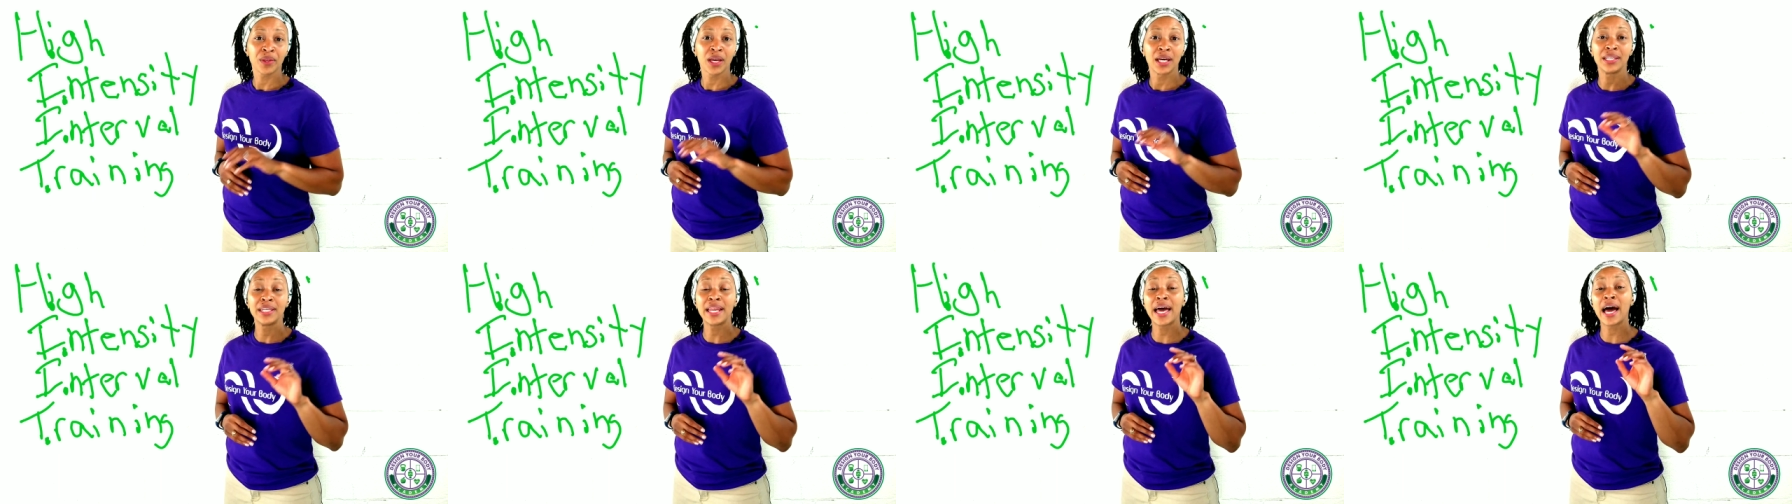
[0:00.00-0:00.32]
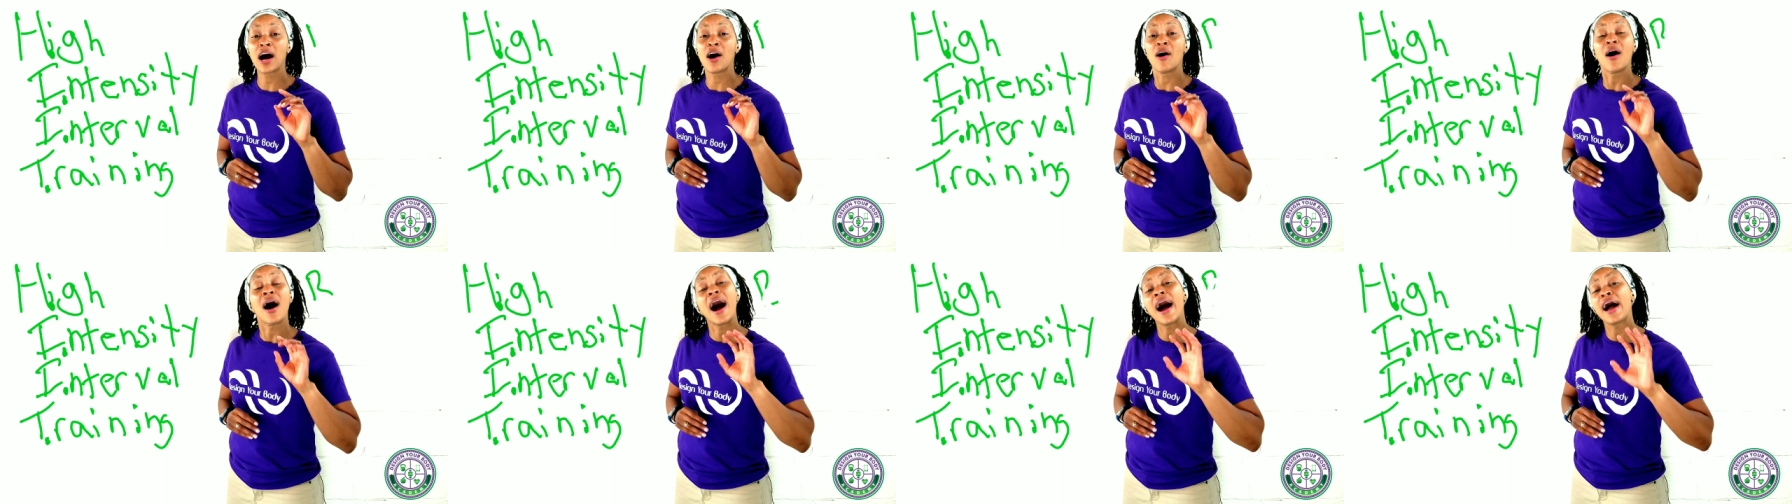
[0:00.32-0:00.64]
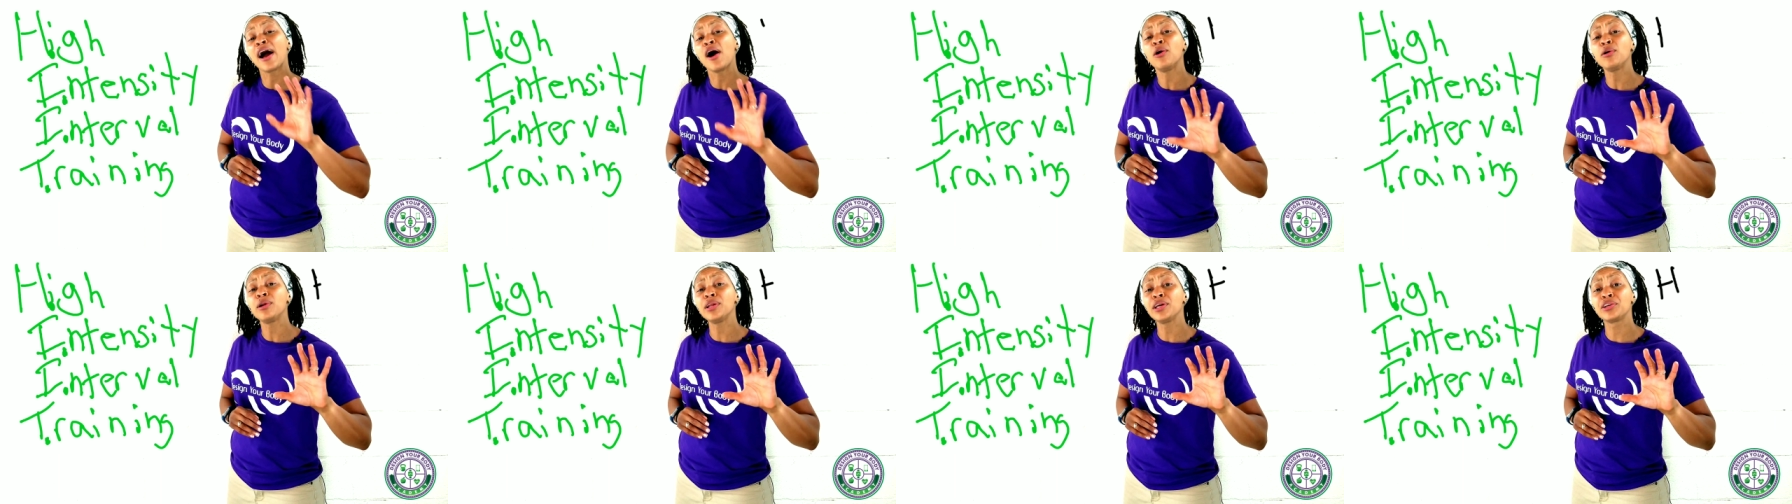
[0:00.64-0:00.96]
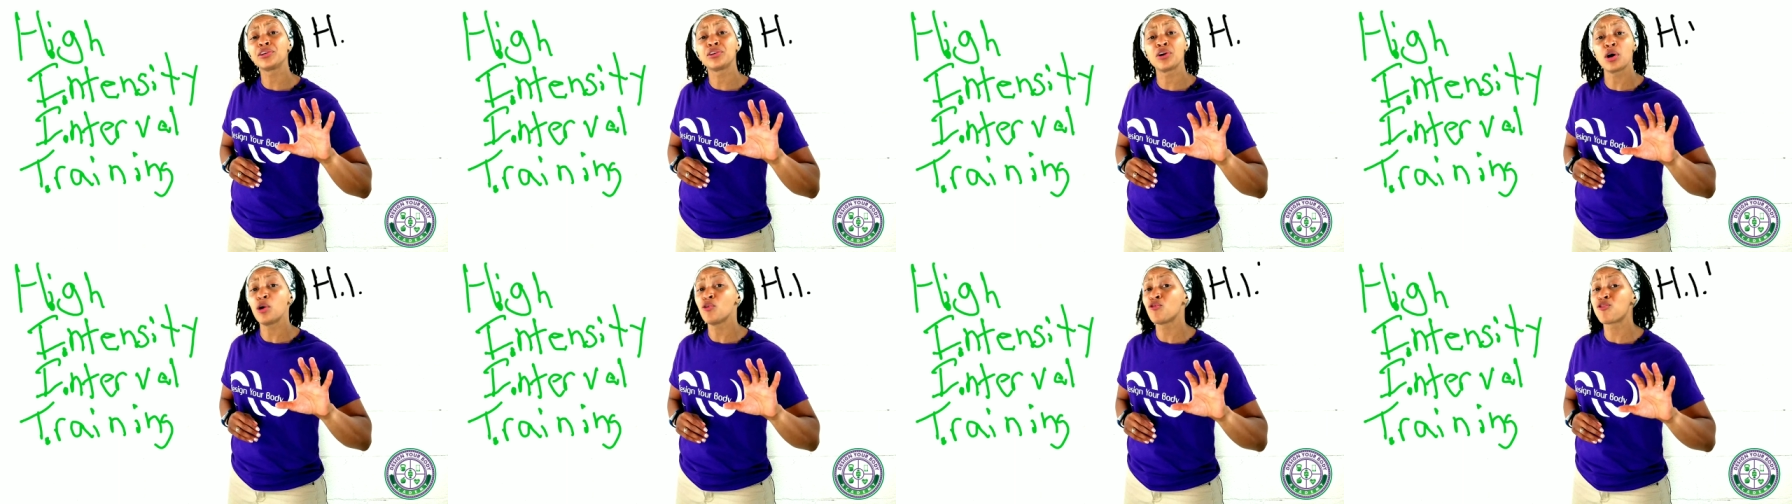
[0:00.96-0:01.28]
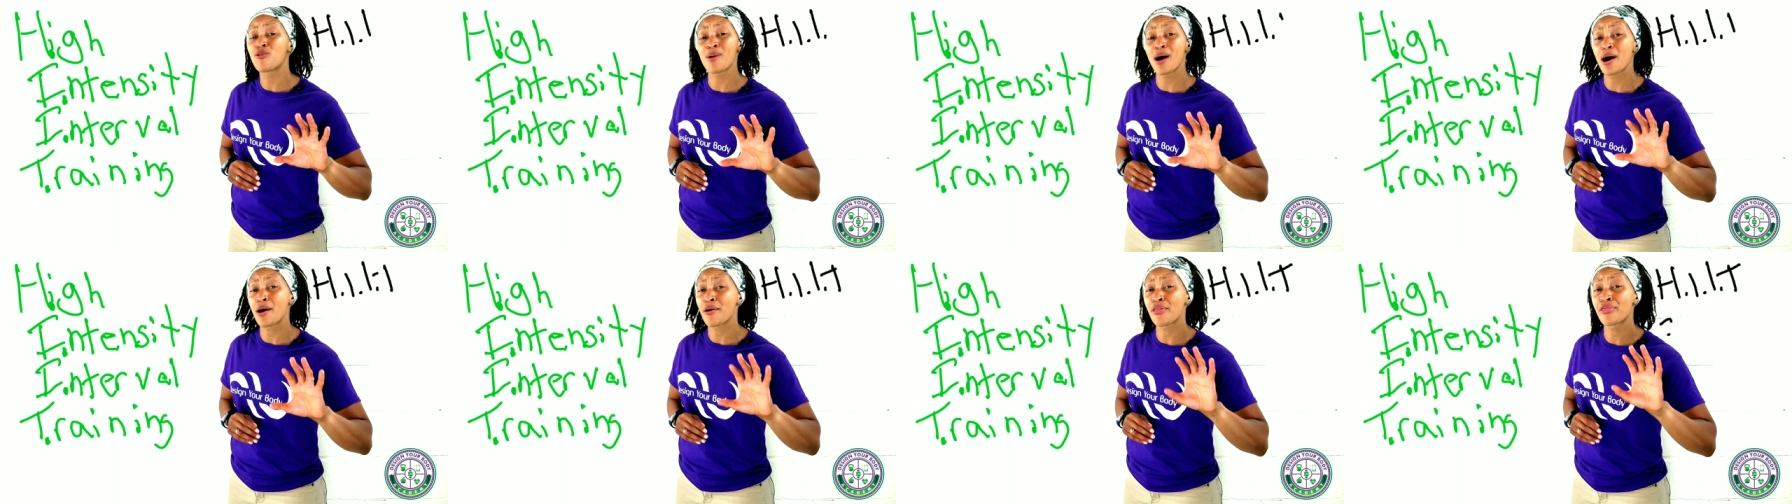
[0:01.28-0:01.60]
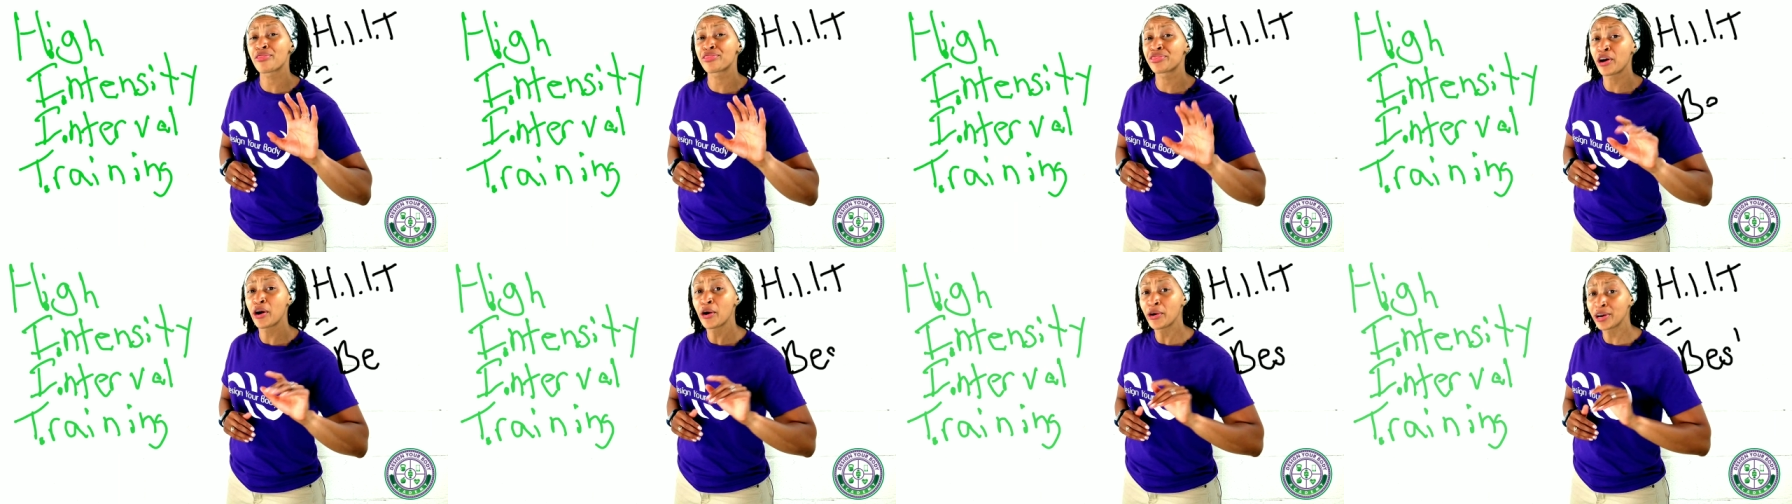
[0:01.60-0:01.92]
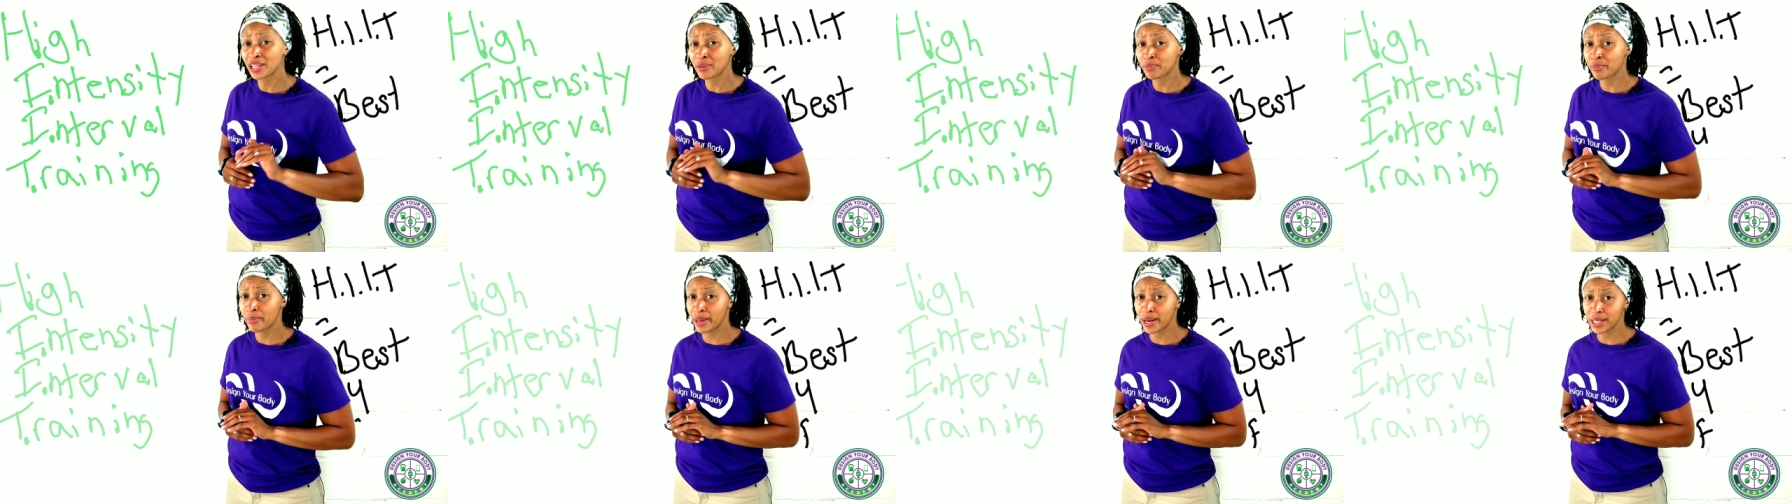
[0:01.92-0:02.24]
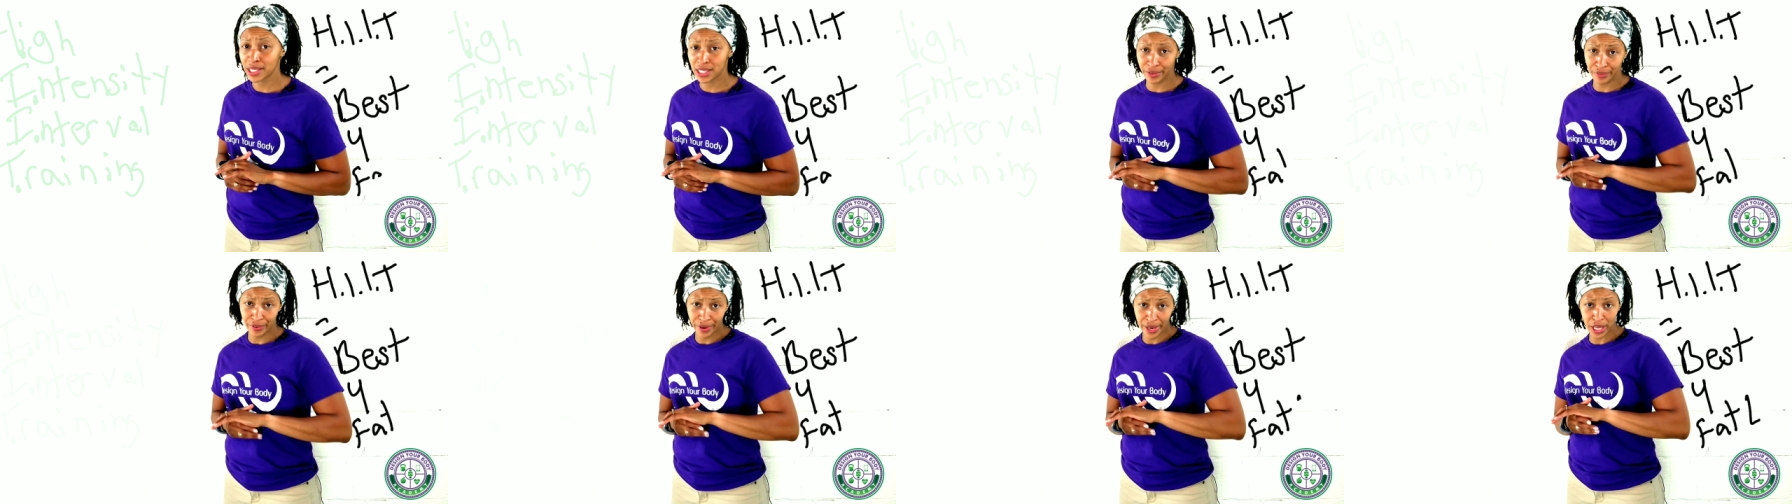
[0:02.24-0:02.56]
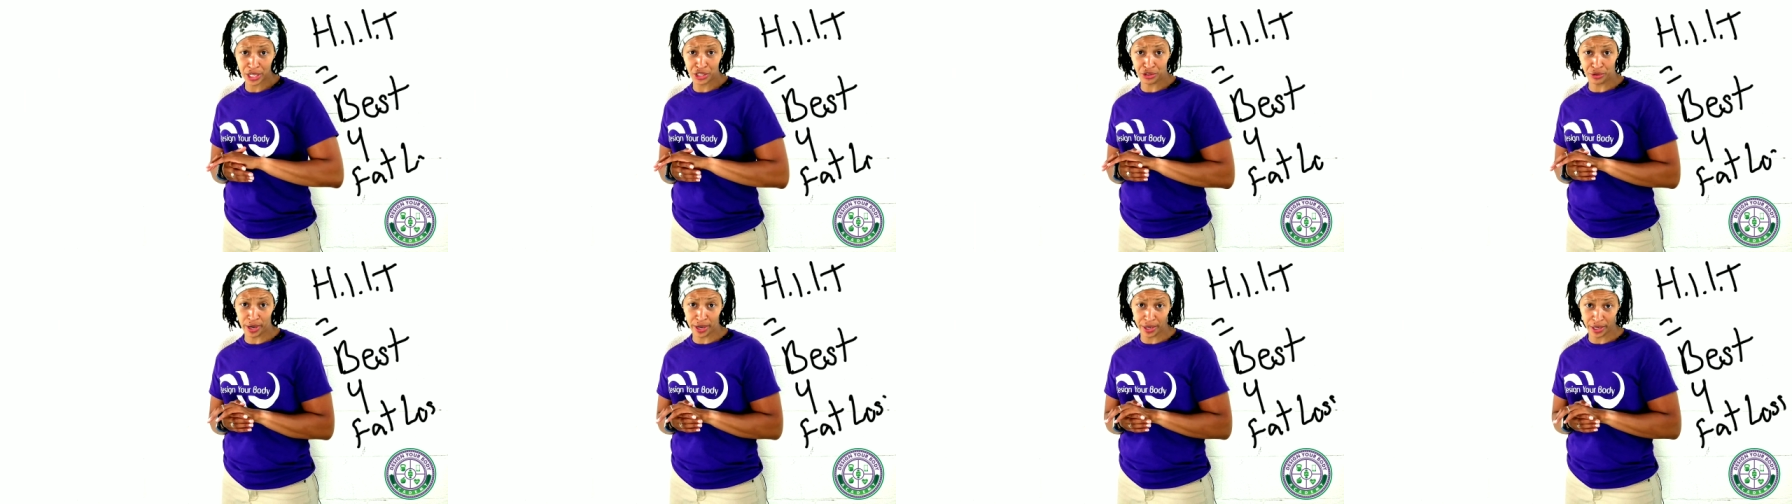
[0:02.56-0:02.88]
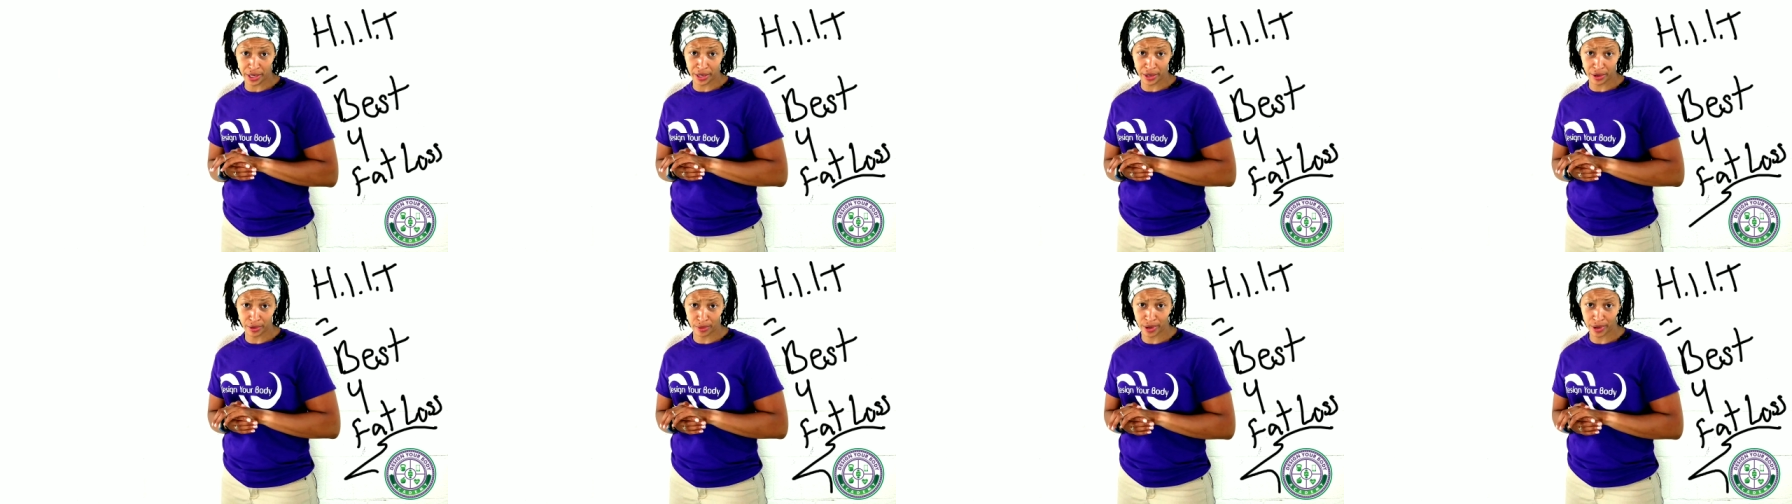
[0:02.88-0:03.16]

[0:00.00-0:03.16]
Now, I only go for about 30 minutes of HIIT training,